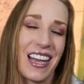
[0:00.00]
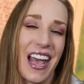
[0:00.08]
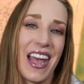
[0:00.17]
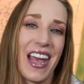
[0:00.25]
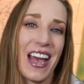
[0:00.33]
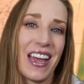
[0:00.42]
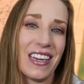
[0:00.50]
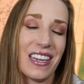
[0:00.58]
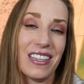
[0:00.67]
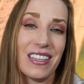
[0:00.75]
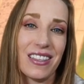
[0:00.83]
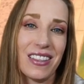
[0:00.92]
And
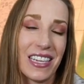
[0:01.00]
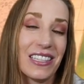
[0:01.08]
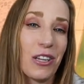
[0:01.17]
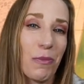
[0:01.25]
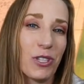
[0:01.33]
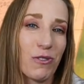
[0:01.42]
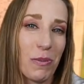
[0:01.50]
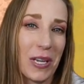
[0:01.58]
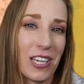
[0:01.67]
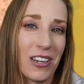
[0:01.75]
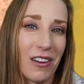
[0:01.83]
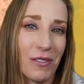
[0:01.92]
thanks so much for being
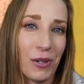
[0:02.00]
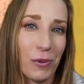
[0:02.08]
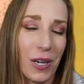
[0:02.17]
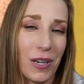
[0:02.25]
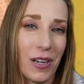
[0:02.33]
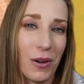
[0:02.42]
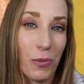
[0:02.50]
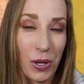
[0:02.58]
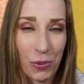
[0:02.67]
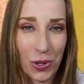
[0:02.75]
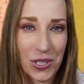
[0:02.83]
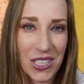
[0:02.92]
here, everyone. We
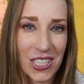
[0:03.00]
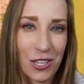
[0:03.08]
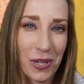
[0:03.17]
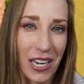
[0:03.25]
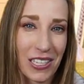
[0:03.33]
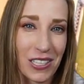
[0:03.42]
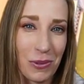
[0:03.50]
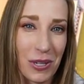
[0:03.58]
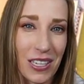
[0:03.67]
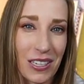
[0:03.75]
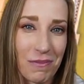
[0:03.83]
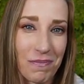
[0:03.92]
will see you next week.